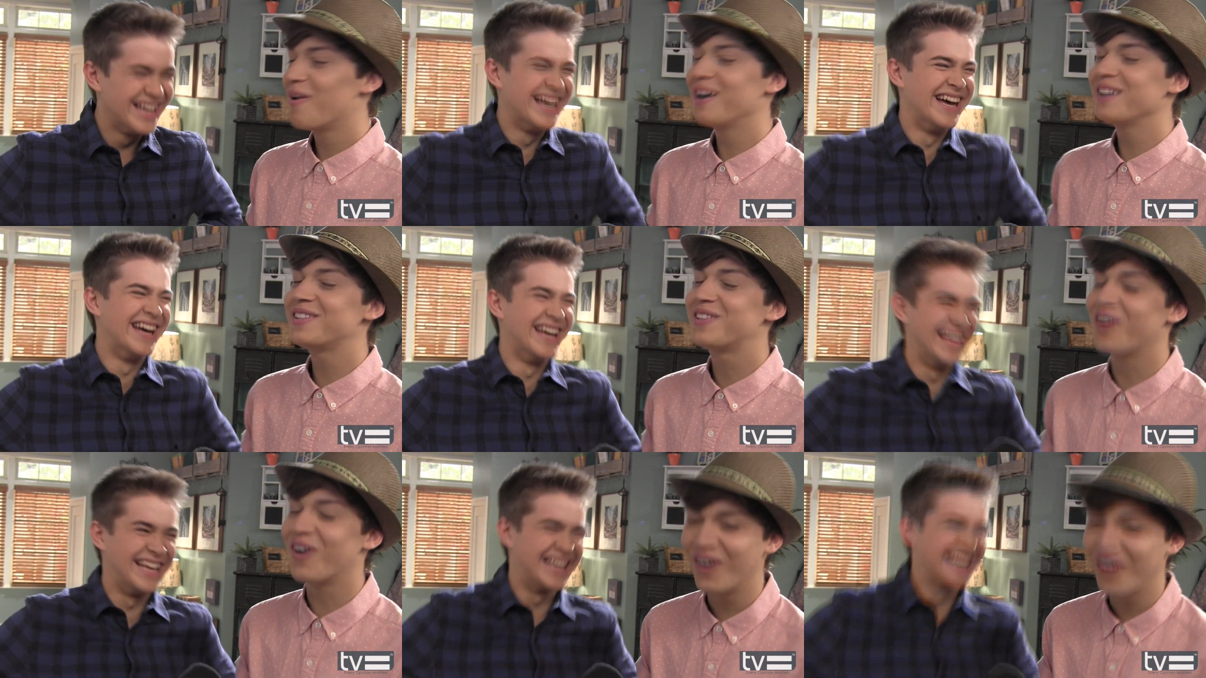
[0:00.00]

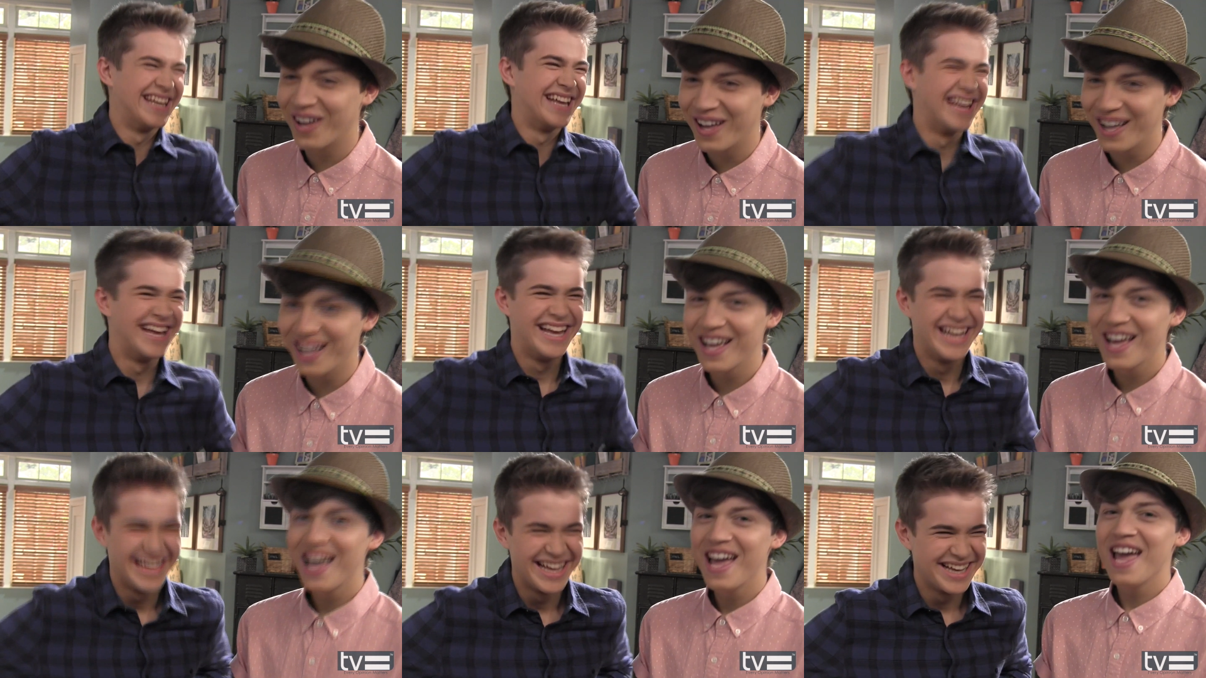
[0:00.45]

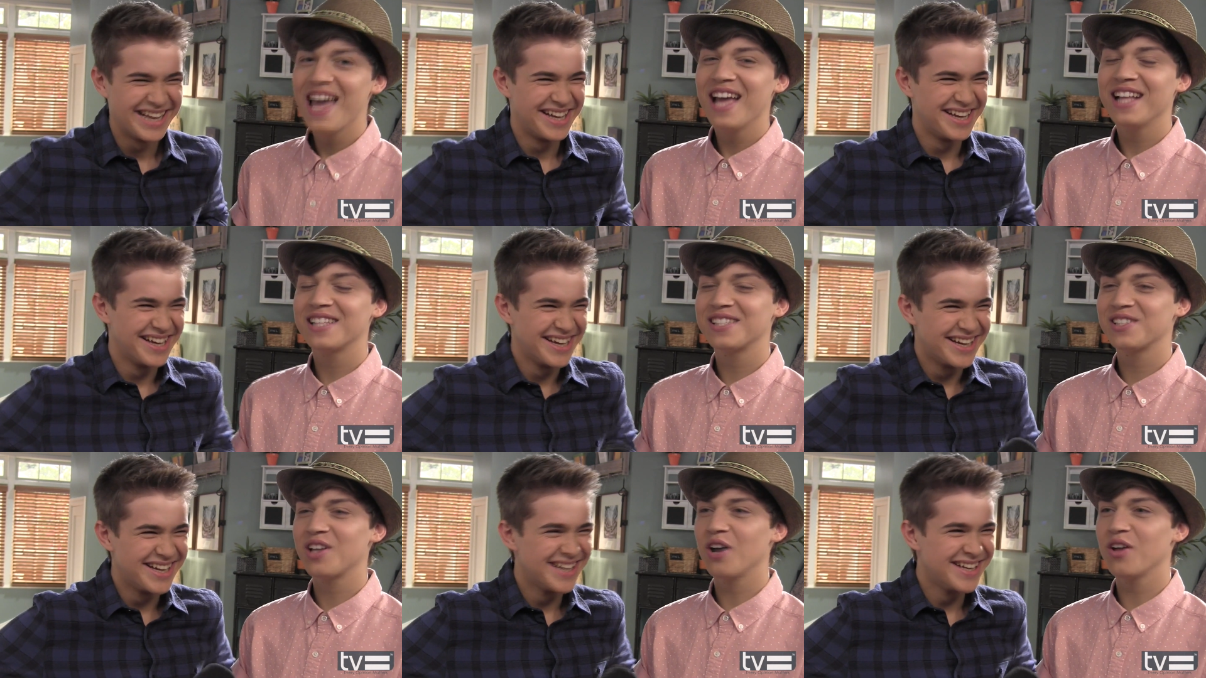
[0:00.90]
Speaker 1: Montoya.
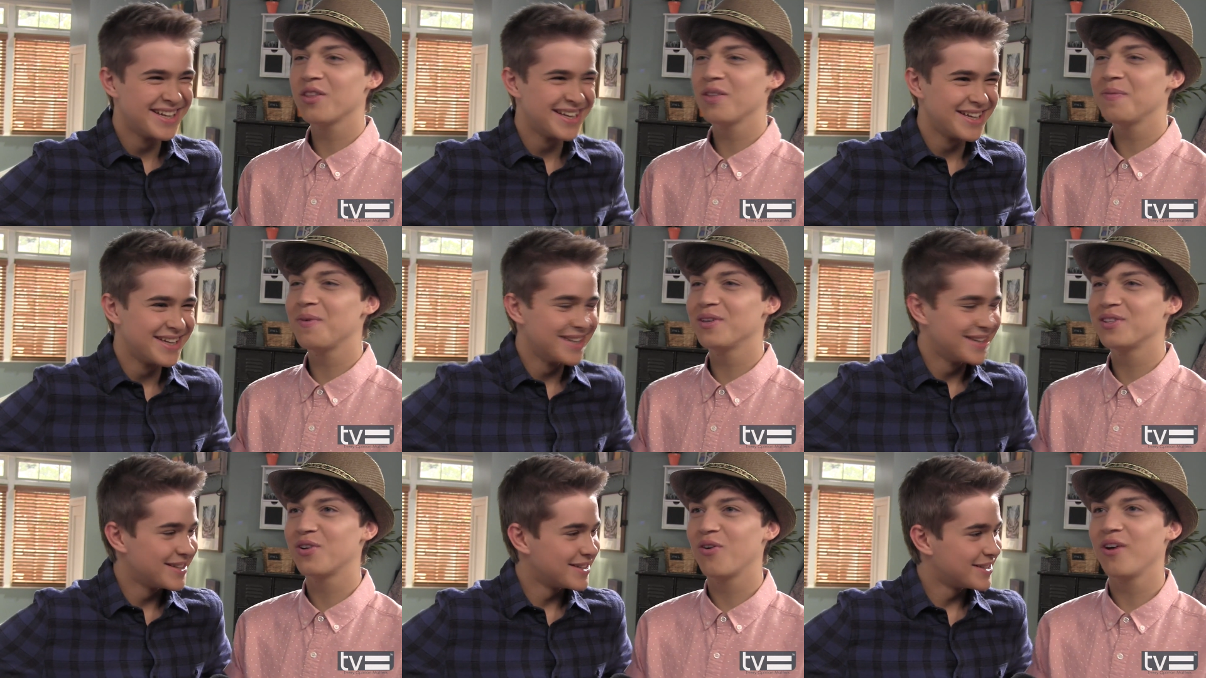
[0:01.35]
It's Naldo
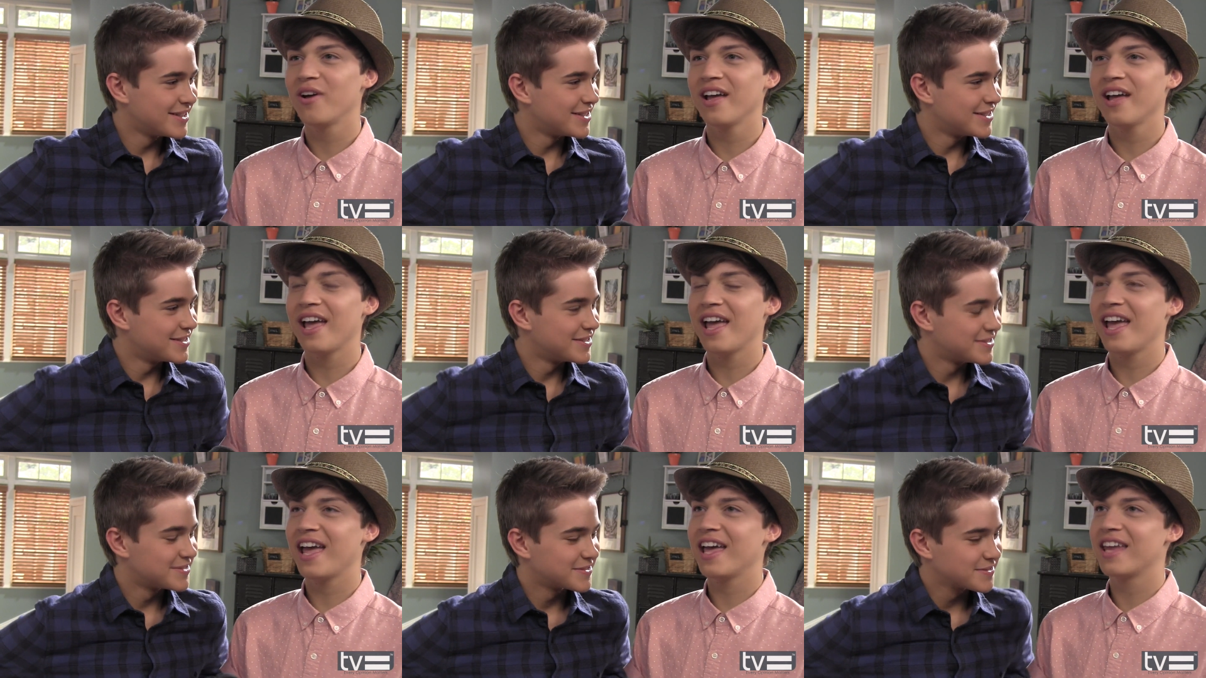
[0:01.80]
Montoya,
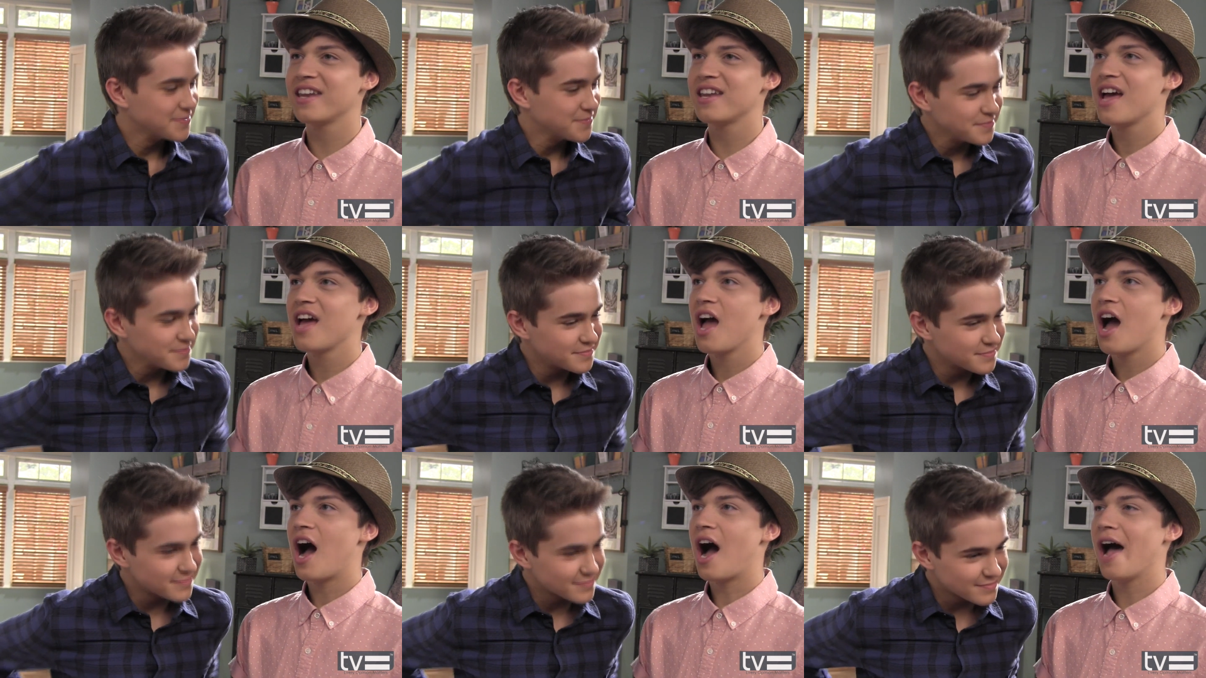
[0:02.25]
and
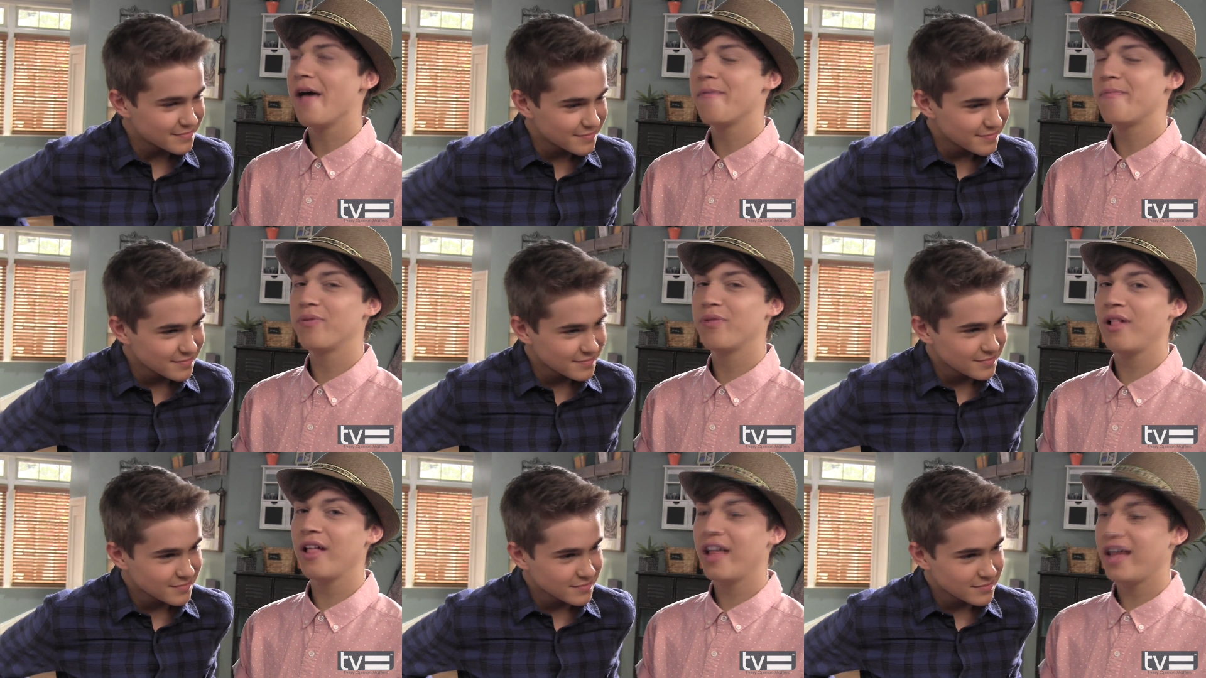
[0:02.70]
I
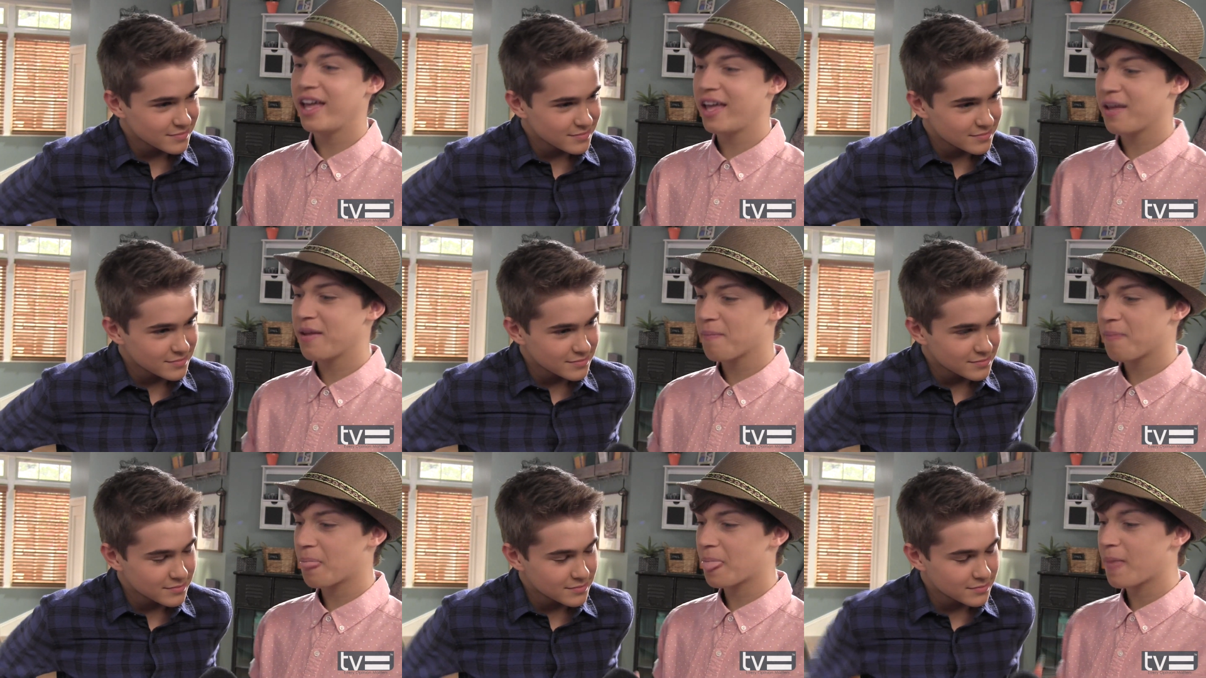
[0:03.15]

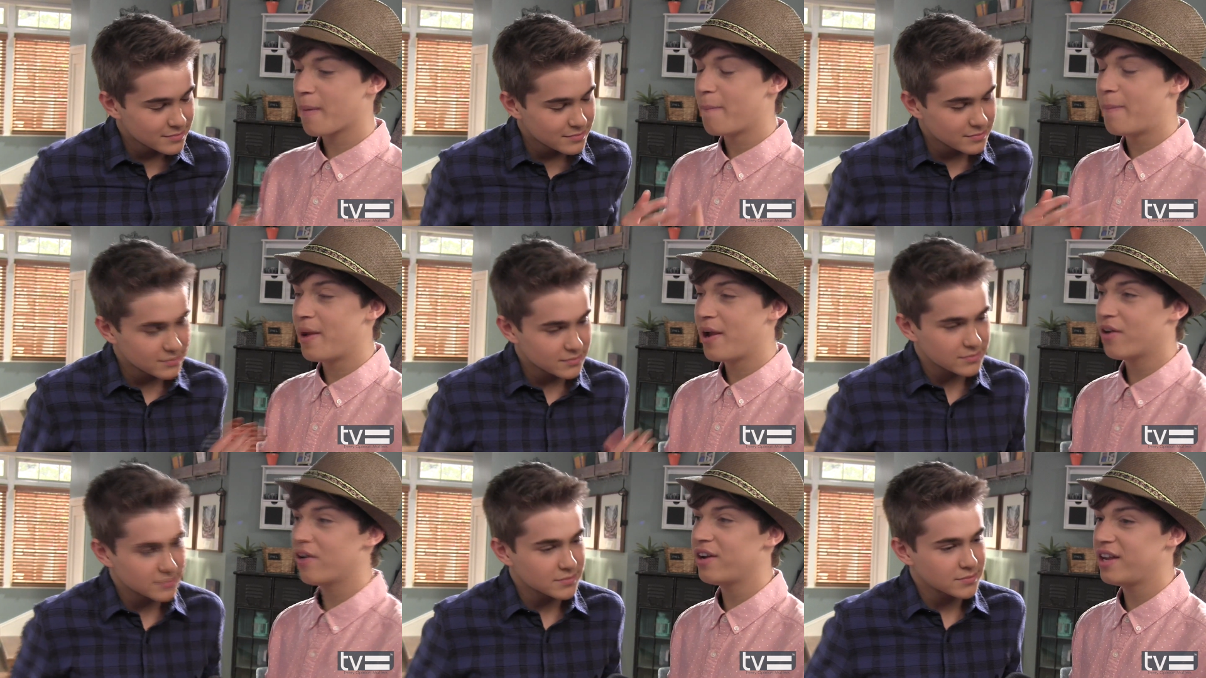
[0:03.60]
play
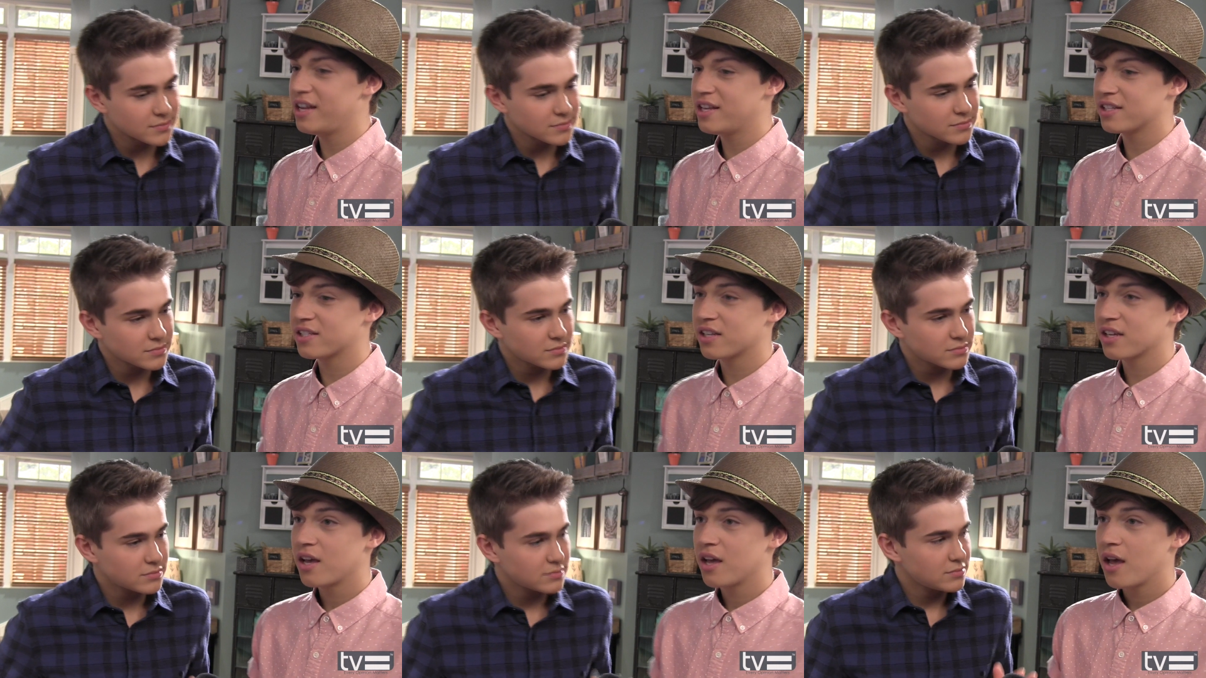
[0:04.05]

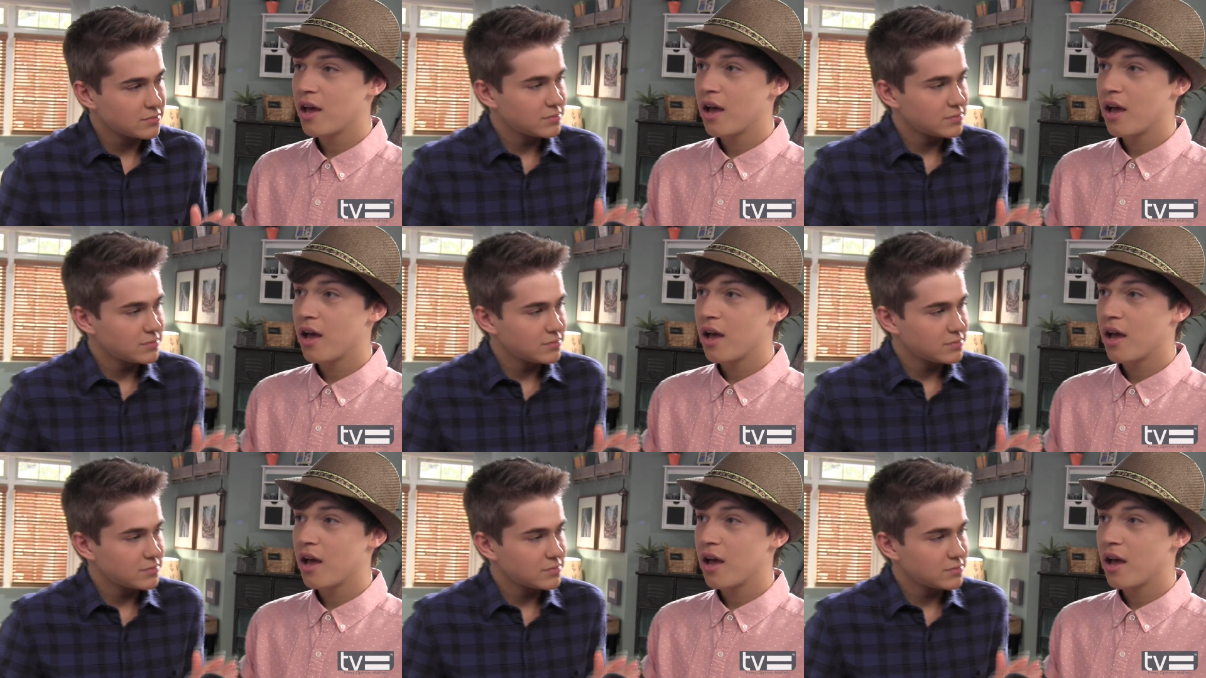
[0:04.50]
Barry's